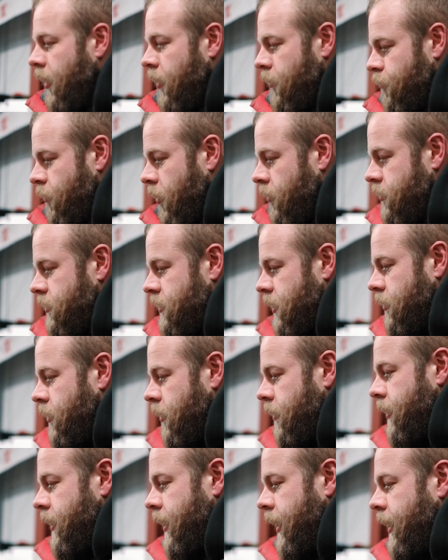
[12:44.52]
And Rose said the
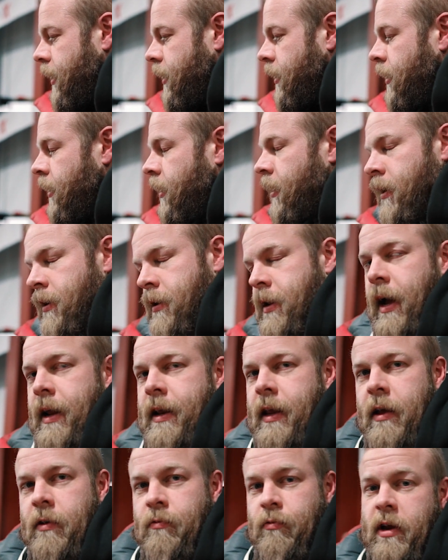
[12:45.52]
other day,
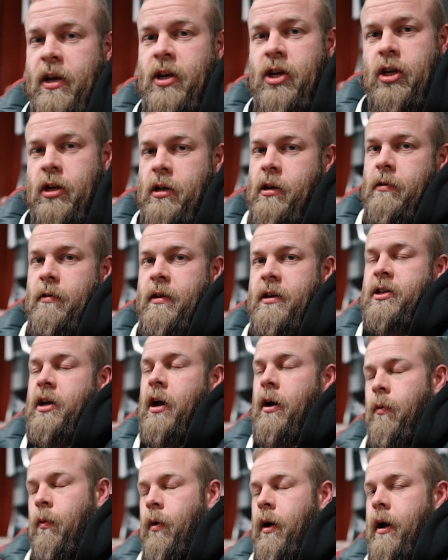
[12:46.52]
Daddy and Reese should do this
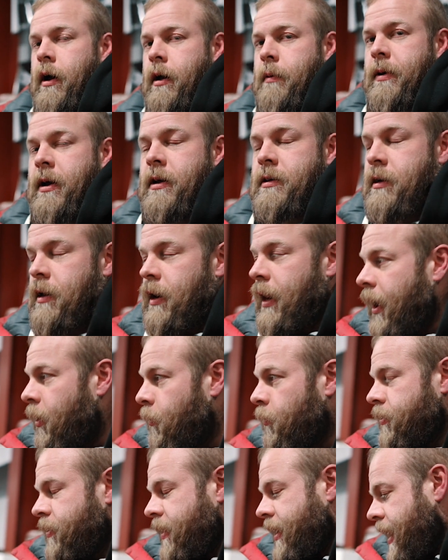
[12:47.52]
at work because it'll
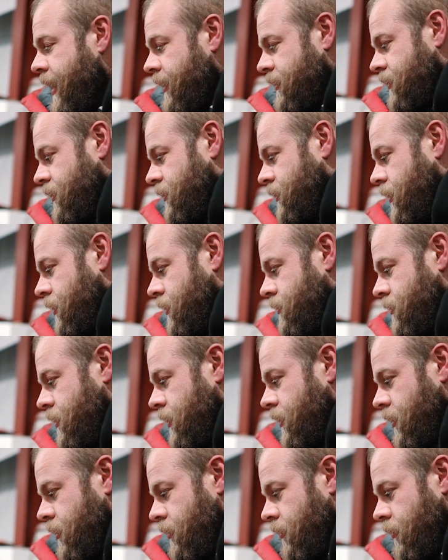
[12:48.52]
help with their exercise,
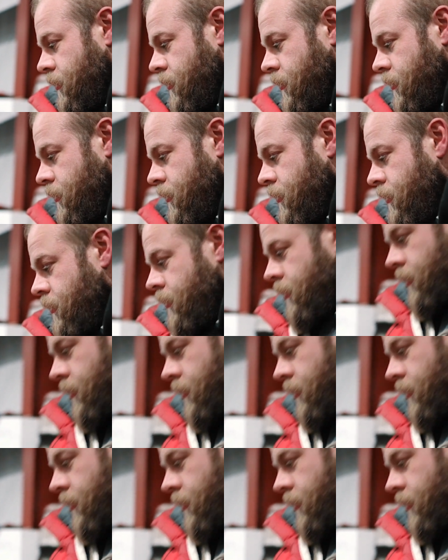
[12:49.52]
didn't you? Yeah.